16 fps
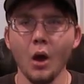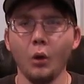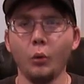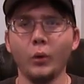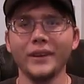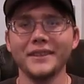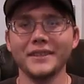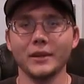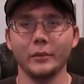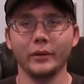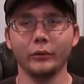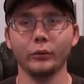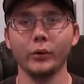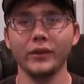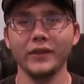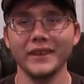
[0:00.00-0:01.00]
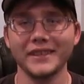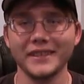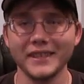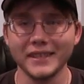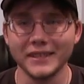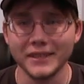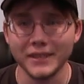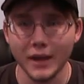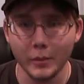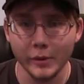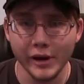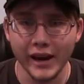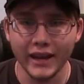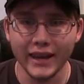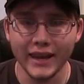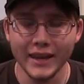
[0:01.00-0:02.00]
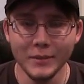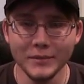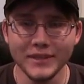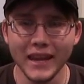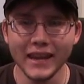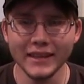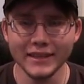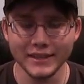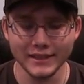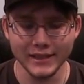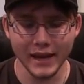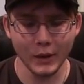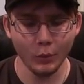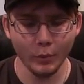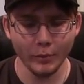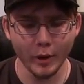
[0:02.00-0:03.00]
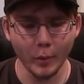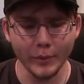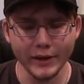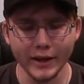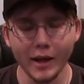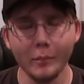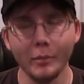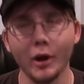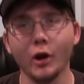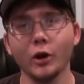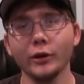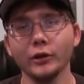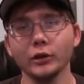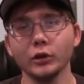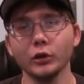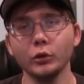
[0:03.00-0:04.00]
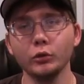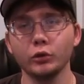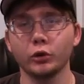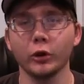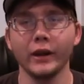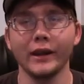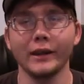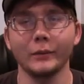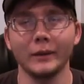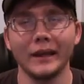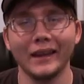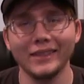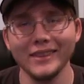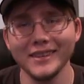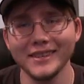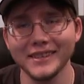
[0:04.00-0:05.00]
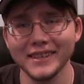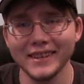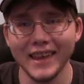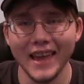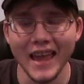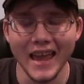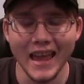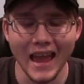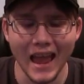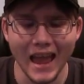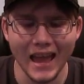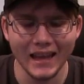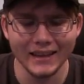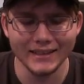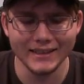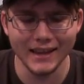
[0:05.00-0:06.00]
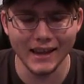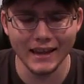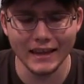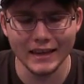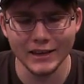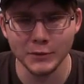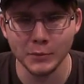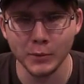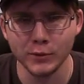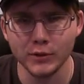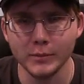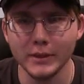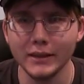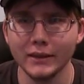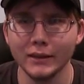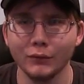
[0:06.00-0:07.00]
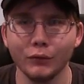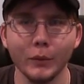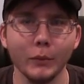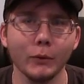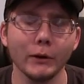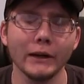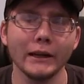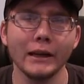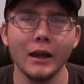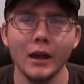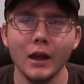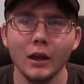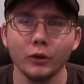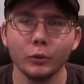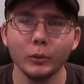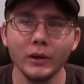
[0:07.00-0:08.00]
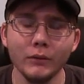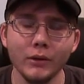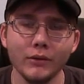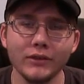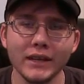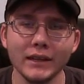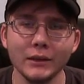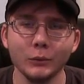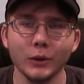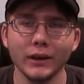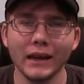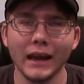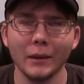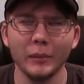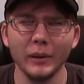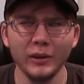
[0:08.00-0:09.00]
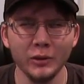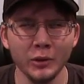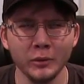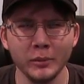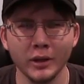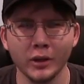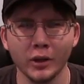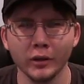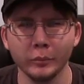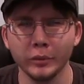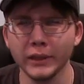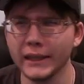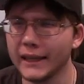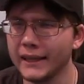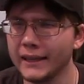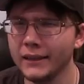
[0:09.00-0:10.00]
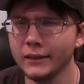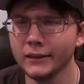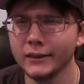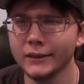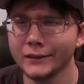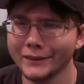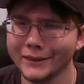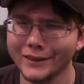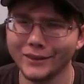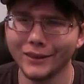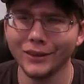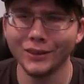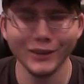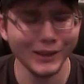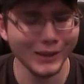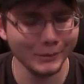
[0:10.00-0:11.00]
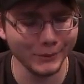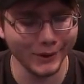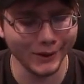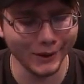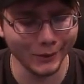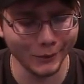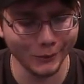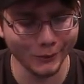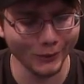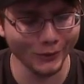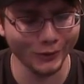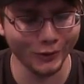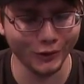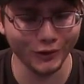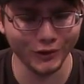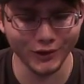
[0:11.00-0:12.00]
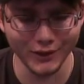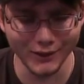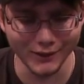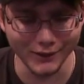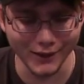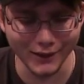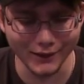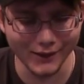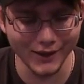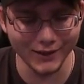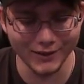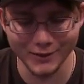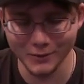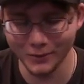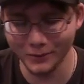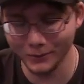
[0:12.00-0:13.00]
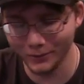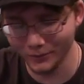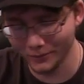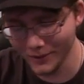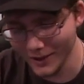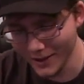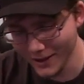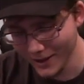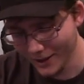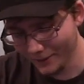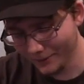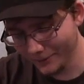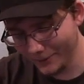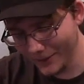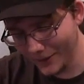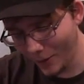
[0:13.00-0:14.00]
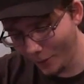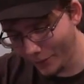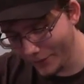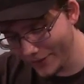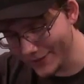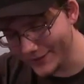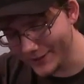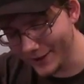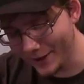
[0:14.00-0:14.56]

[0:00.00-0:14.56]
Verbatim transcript: What's up everyone, this is CyberKnight Games, and today we'll be opening up our Loot Crate. We got this today, and uh, it is supposed to be the February 2015 one. I believe it's supposed to be called Play. It's the theme, uh, we'll see, I guess, when we open this